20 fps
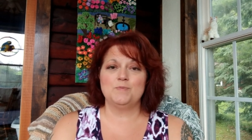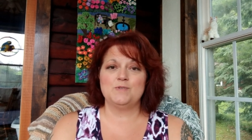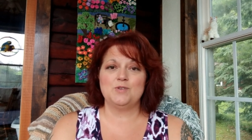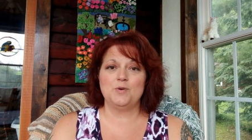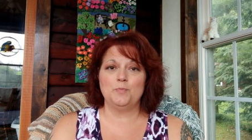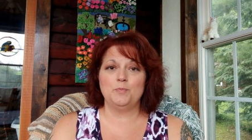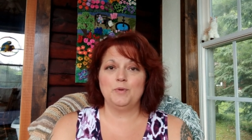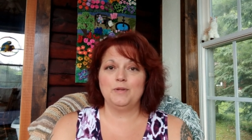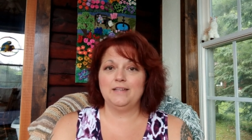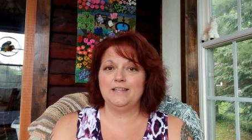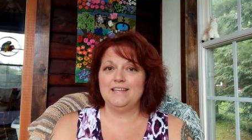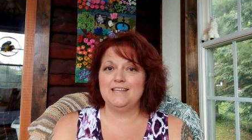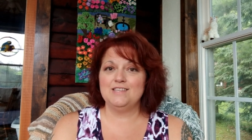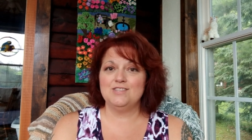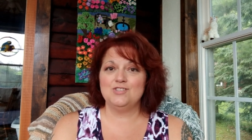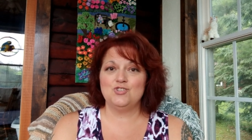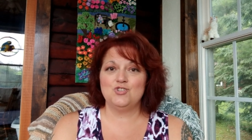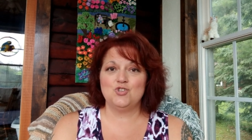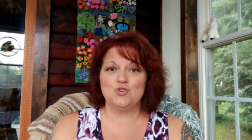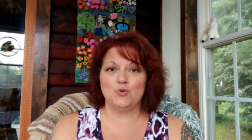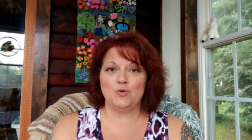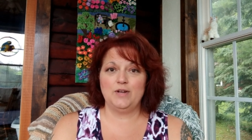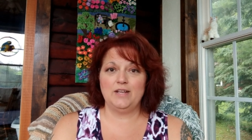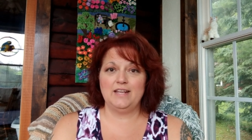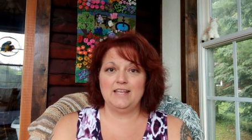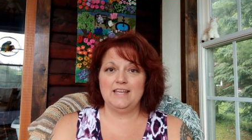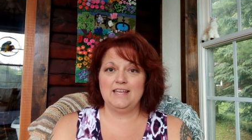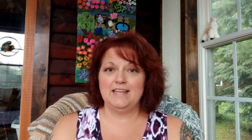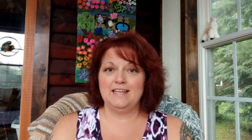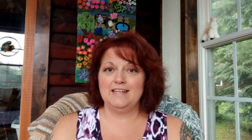so please
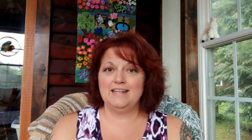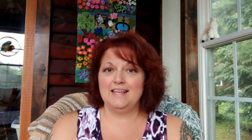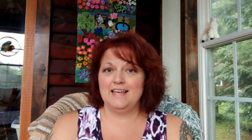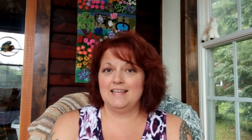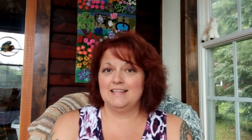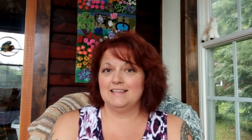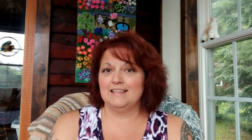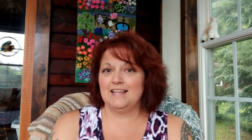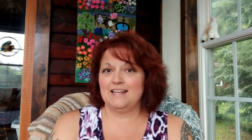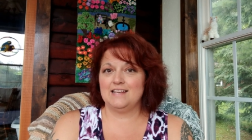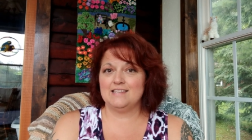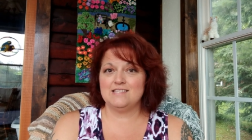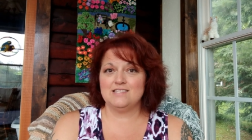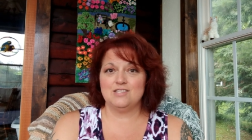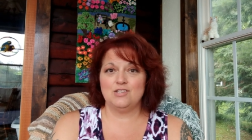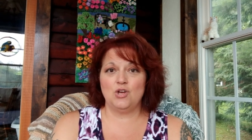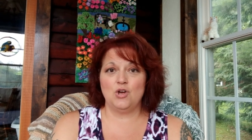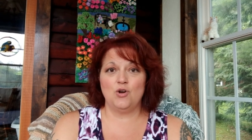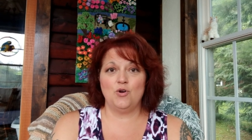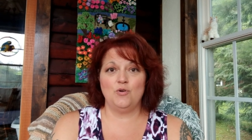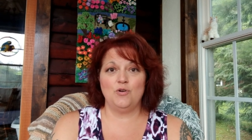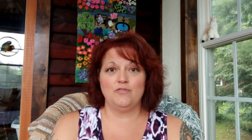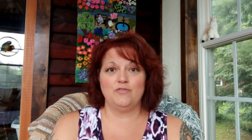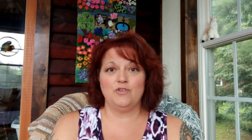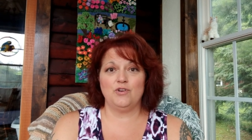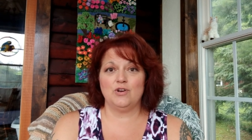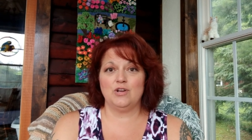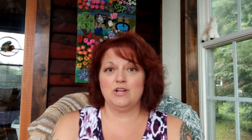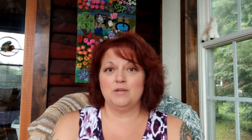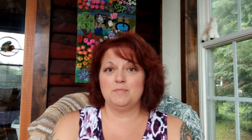join in and let us know
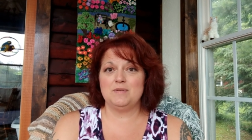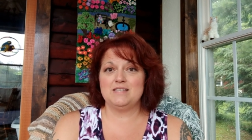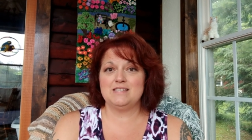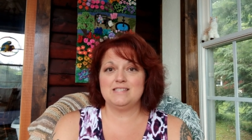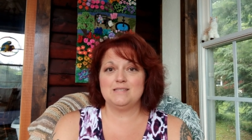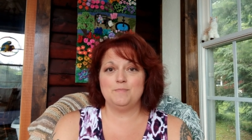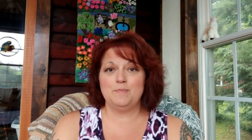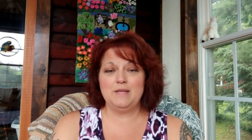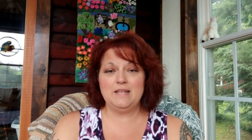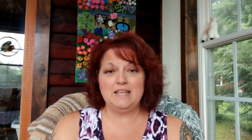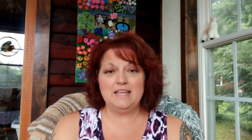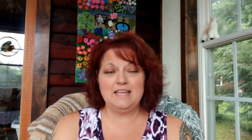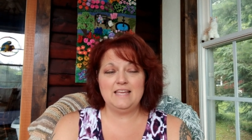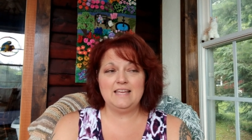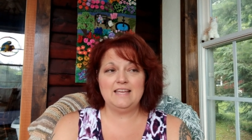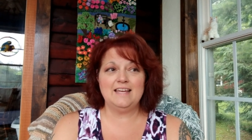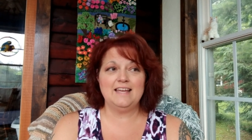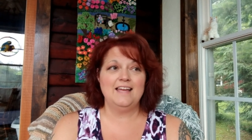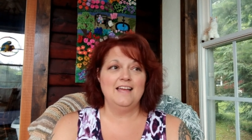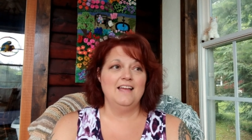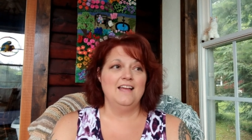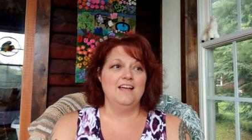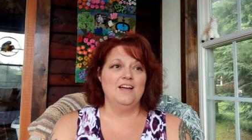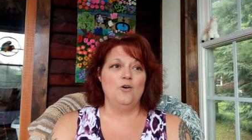if you're going to be spinning,